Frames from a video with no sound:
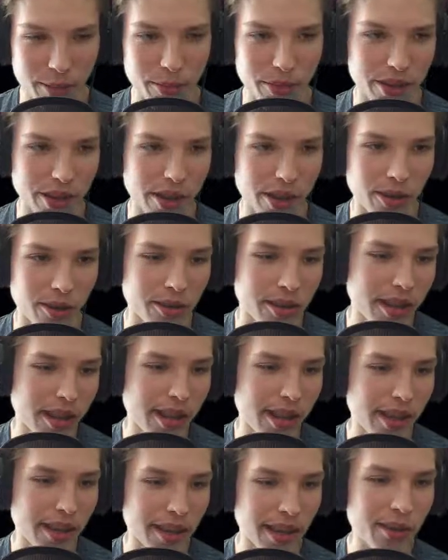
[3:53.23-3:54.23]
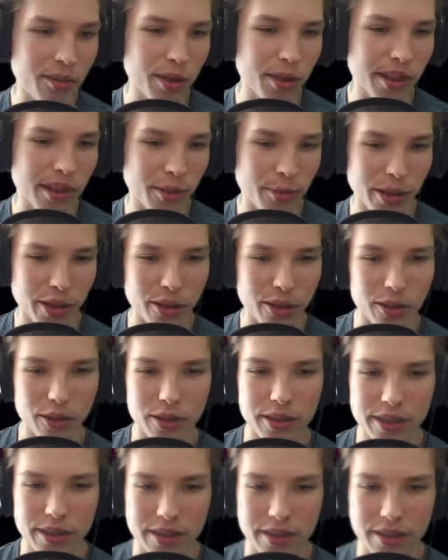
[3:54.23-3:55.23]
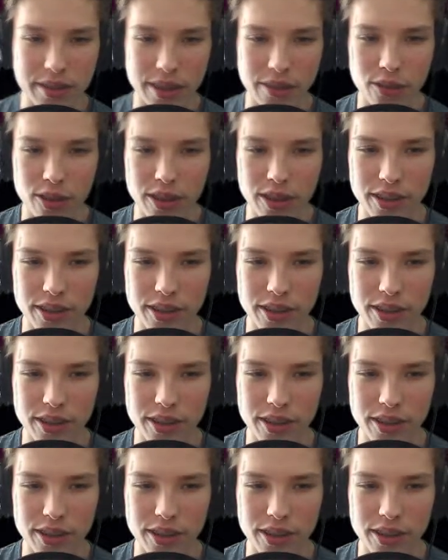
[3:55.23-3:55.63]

So this one's a bit different.